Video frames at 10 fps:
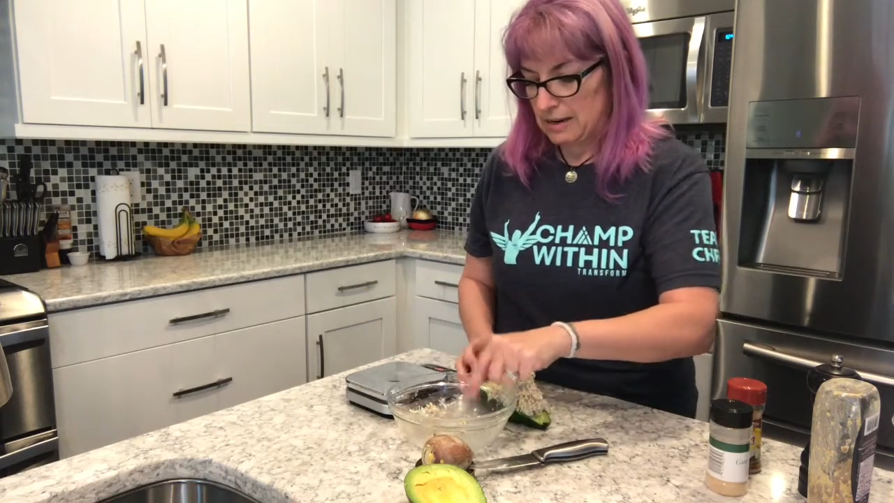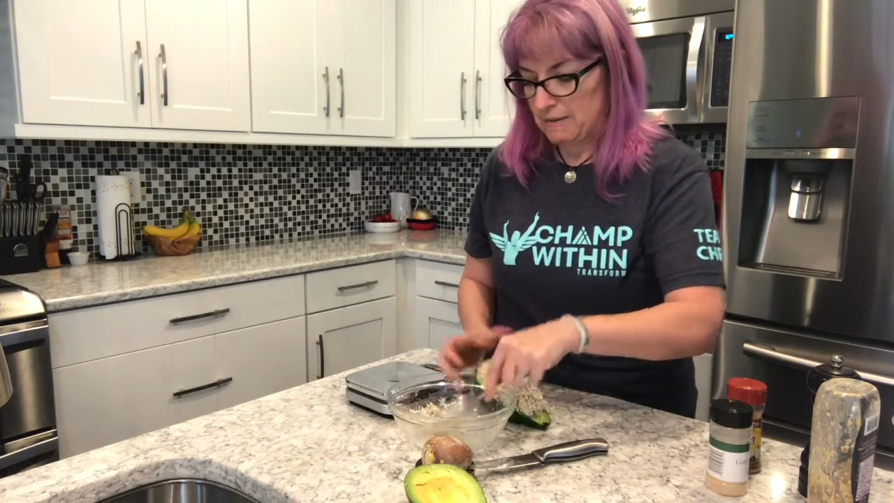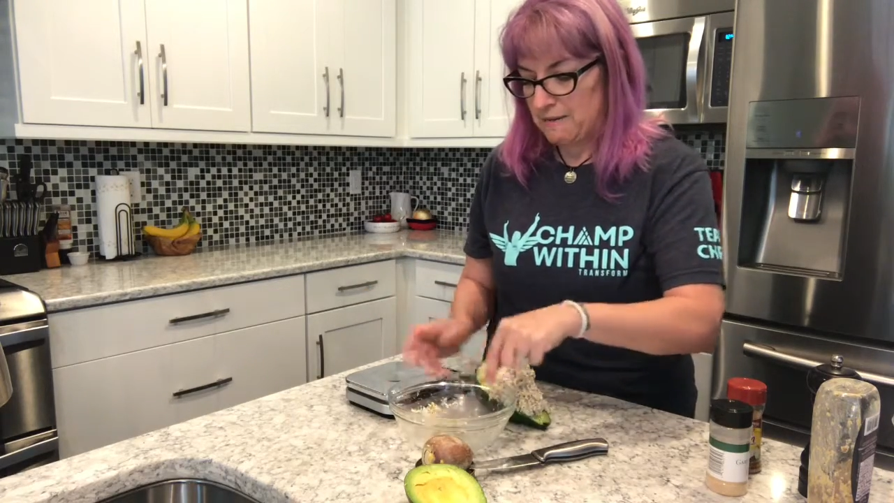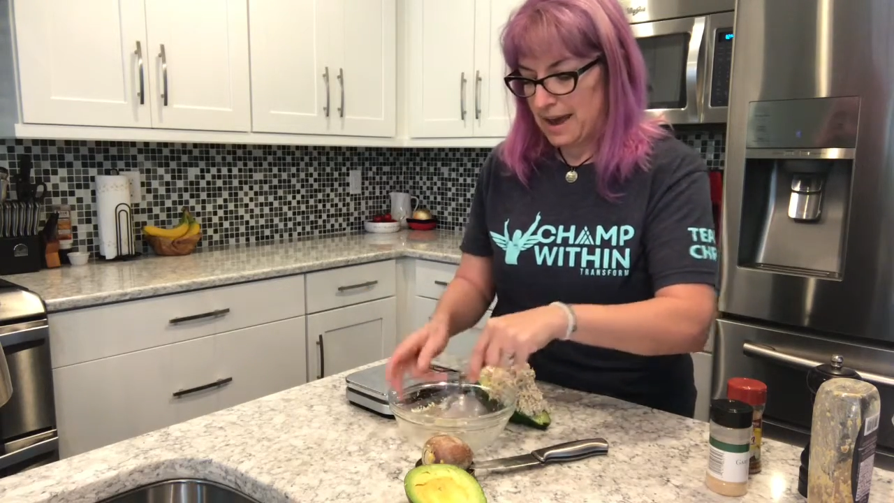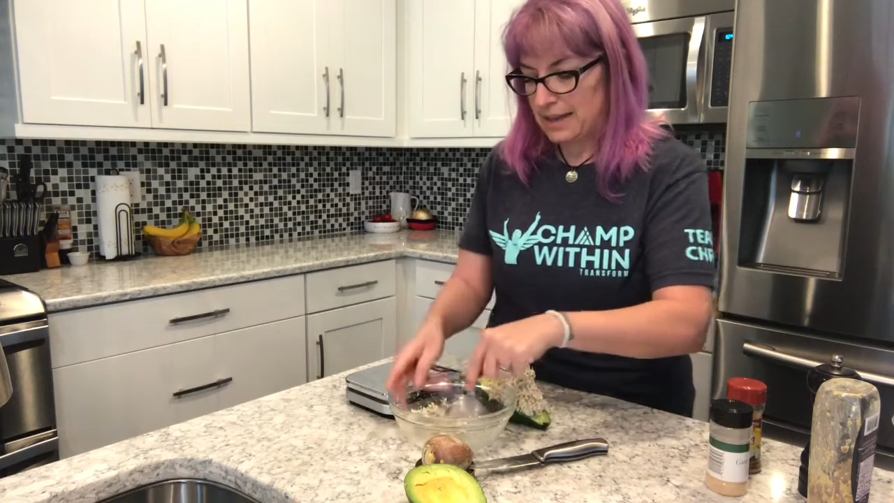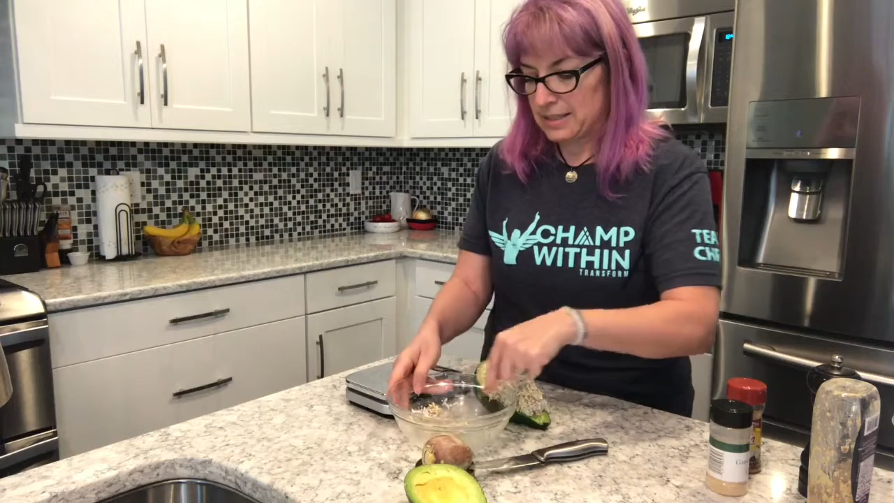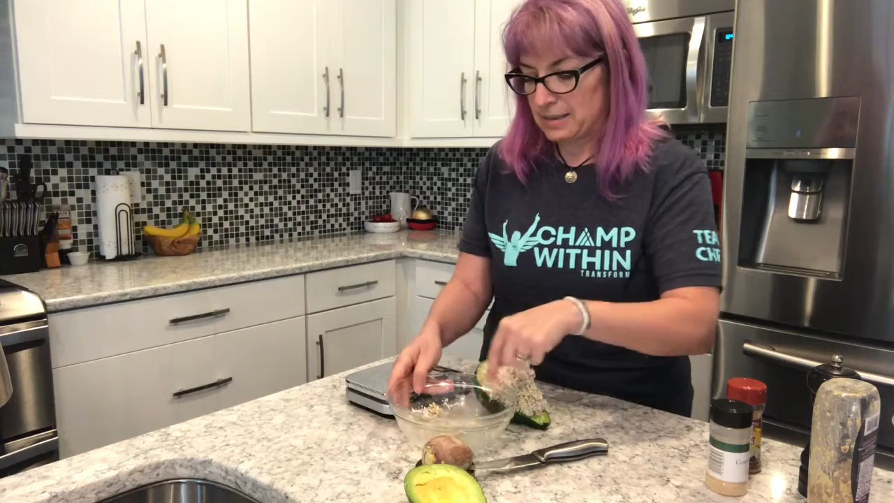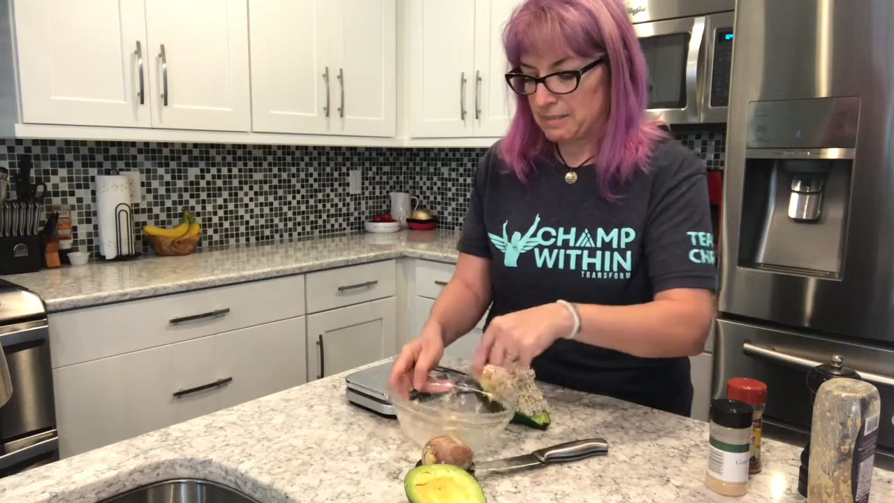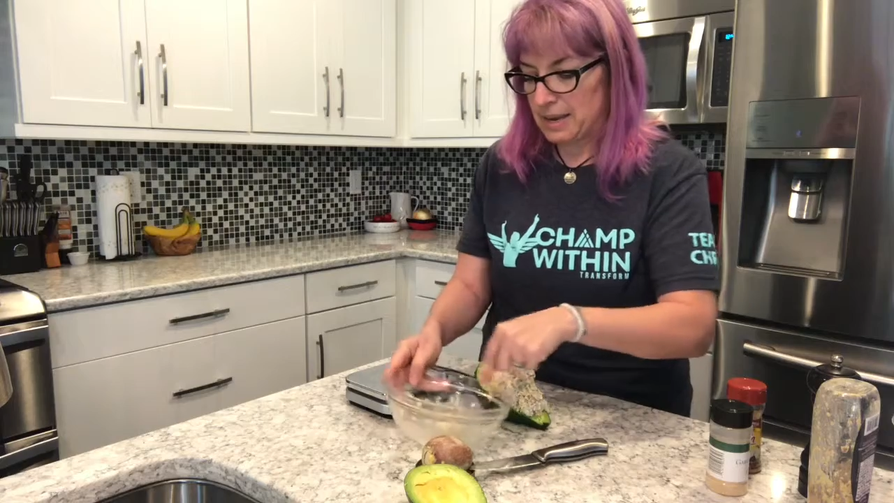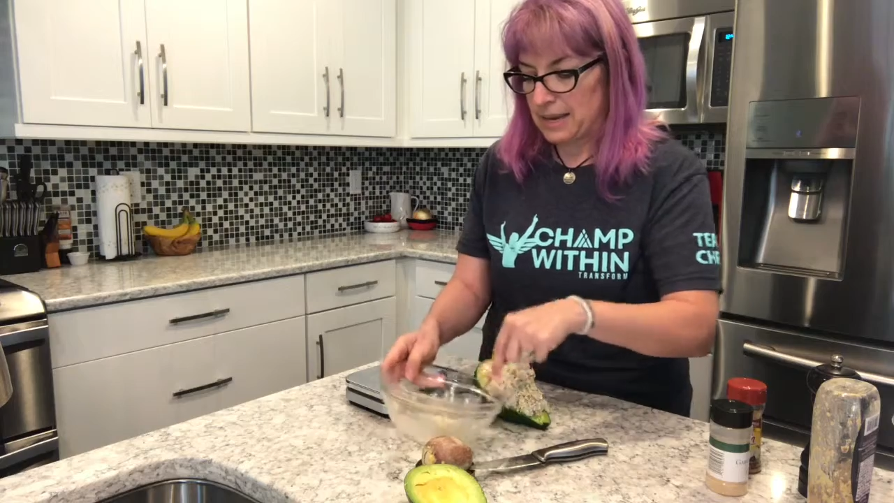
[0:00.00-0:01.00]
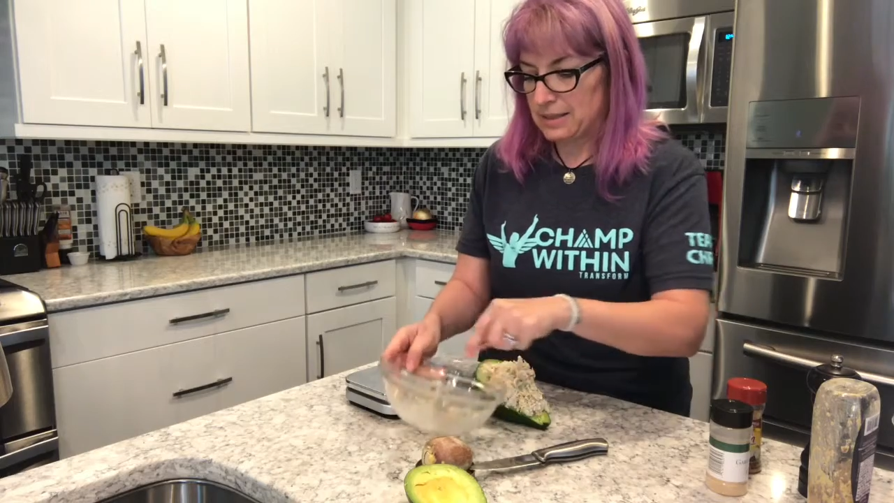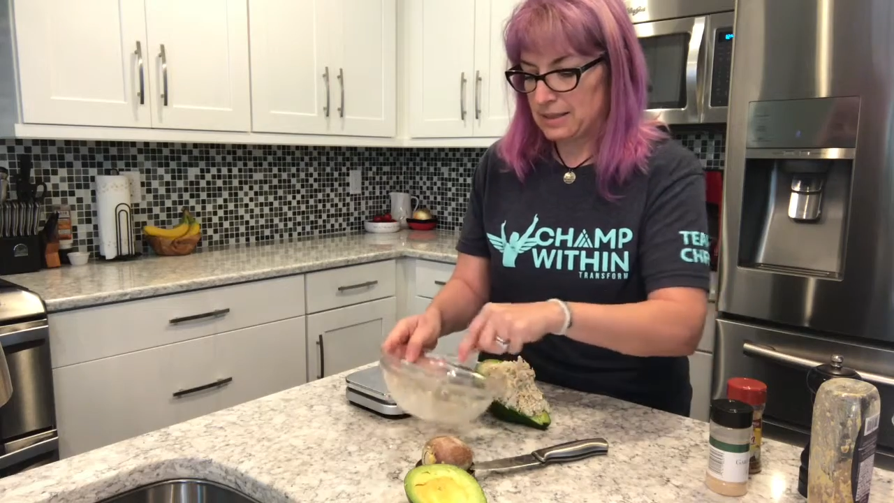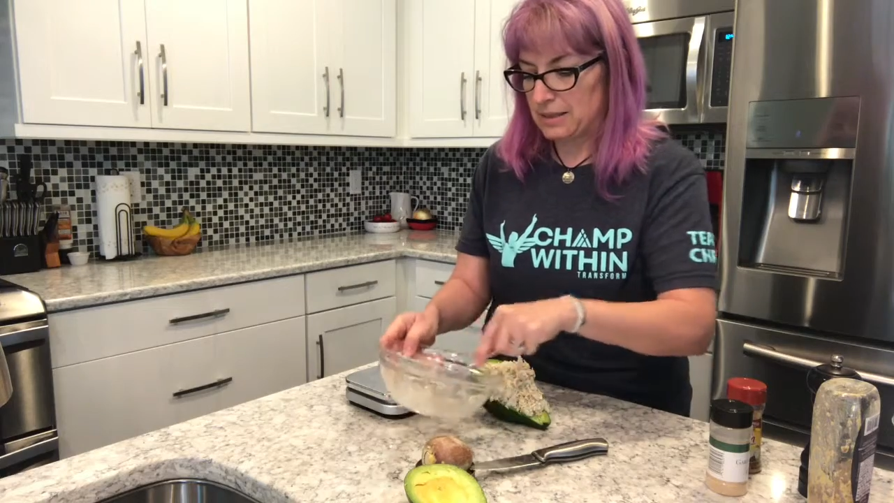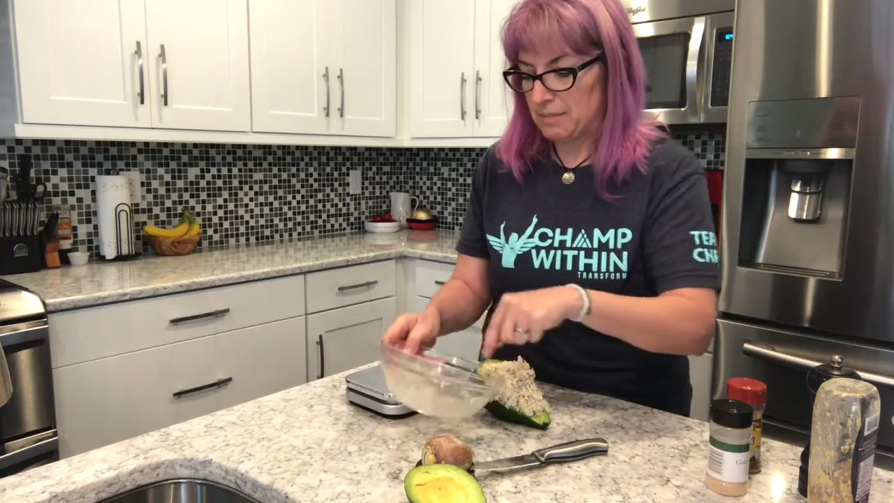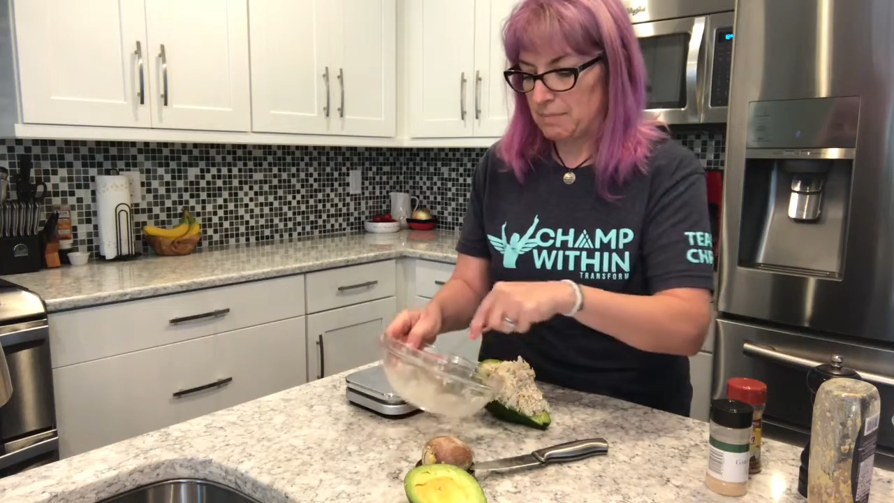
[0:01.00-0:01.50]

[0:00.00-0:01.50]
and fats based